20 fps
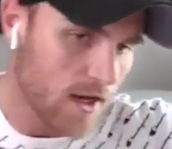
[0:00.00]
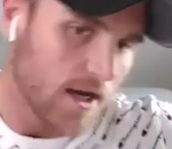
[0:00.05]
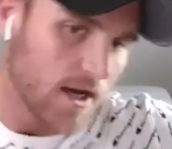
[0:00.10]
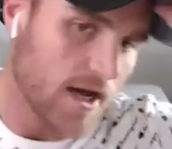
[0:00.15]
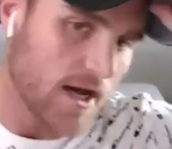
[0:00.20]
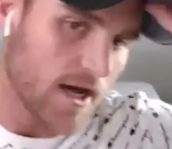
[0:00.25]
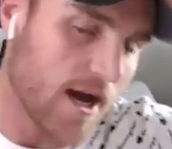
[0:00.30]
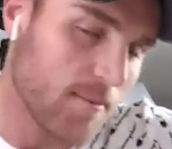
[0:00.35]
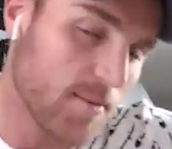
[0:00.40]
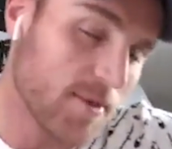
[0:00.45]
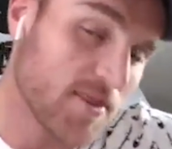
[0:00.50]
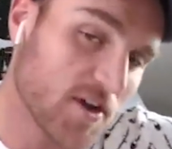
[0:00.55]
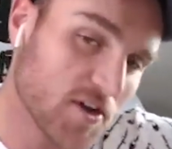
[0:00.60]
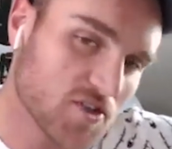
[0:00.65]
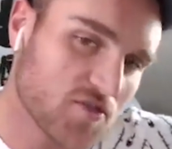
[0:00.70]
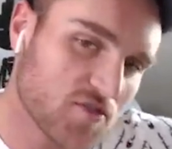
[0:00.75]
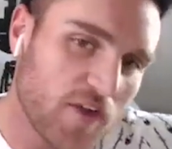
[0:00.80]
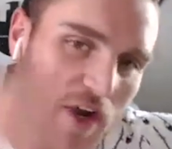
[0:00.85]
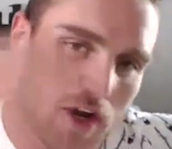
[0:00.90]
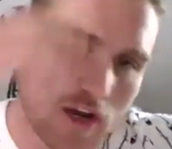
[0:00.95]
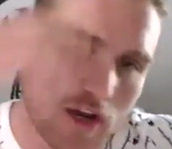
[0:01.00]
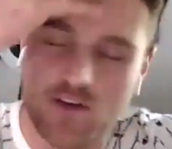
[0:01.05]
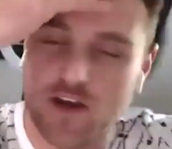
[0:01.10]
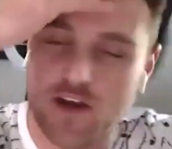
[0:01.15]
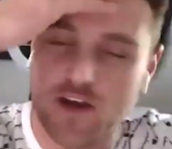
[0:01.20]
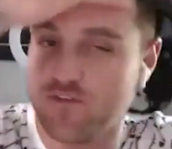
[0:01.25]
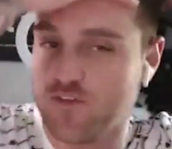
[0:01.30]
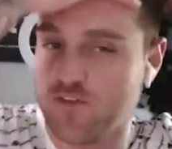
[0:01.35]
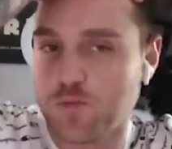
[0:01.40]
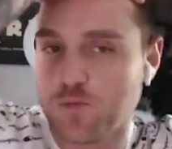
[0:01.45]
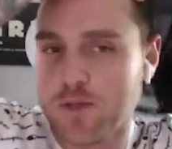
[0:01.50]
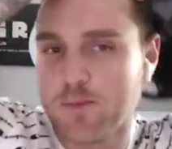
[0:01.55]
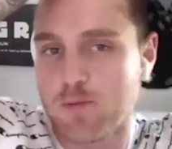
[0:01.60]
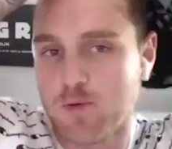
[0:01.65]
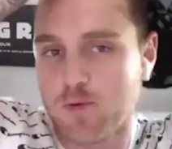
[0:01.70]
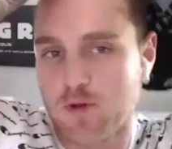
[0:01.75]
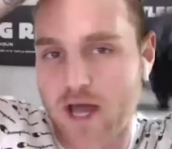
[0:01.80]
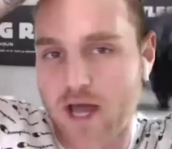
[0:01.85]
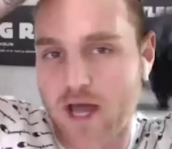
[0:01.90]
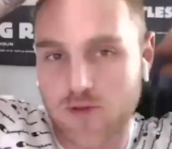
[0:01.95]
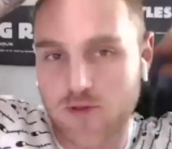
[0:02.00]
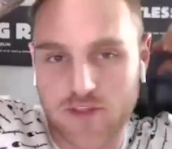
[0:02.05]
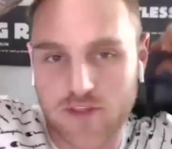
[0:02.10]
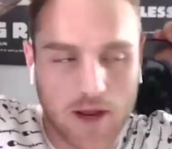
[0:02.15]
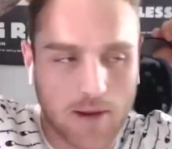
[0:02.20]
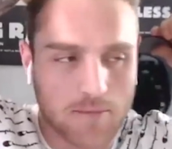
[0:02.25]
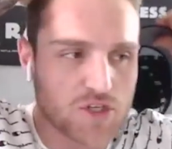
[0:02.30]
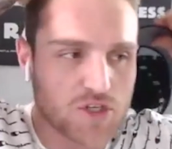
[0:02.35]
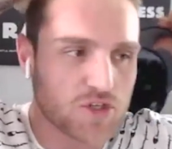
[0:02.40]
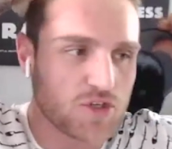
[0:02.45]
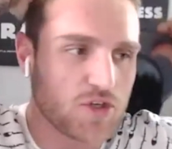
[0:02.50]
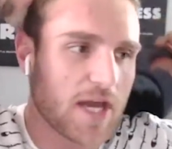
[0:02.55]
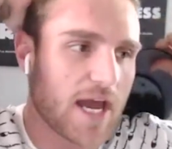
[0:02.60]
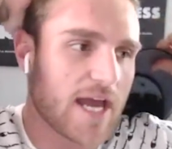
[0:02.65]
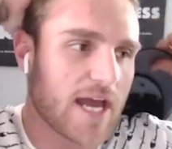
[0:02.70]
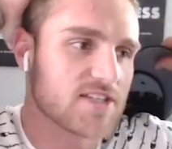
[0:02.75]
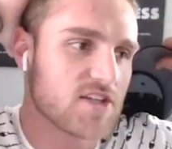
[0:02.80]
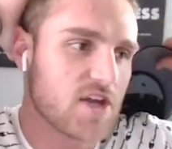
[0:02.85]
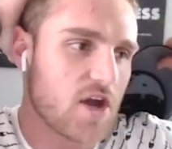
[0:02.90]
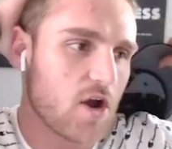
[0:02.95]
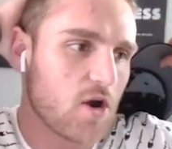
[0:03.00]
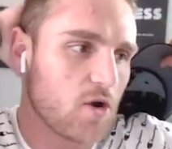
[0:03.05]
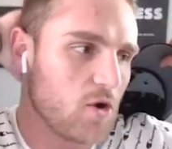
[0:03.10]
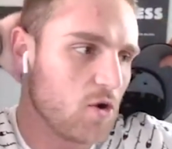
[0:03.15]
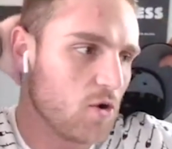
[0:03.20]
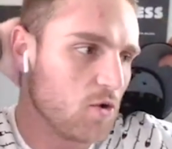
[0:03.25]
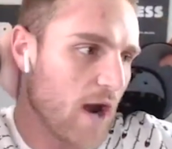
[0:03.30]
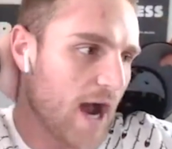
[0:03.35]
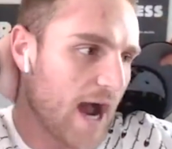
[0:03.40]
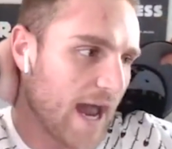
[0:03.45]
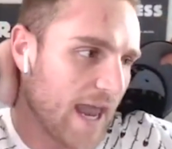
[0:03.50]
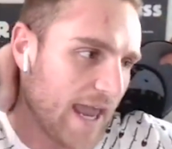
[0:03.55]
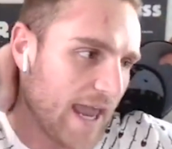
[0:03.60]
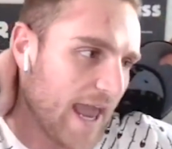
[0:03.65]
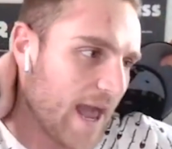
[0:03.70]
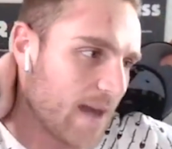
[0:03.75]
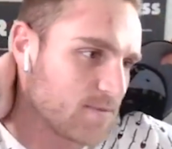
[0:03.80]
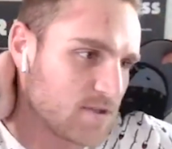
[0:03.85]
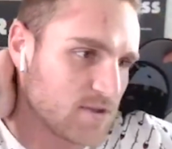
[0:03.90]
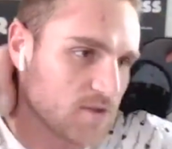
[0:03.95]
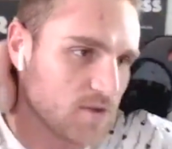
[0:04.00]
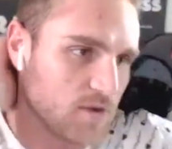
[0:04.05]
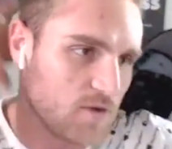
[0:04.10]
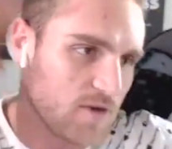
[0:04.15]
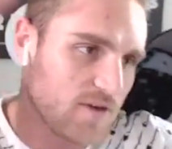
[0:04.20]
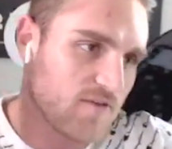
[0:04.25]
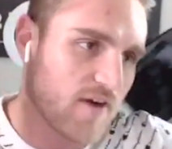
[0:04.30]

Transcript: Um, there's very, very few people out there, I'm sure you guys know, who I absolutely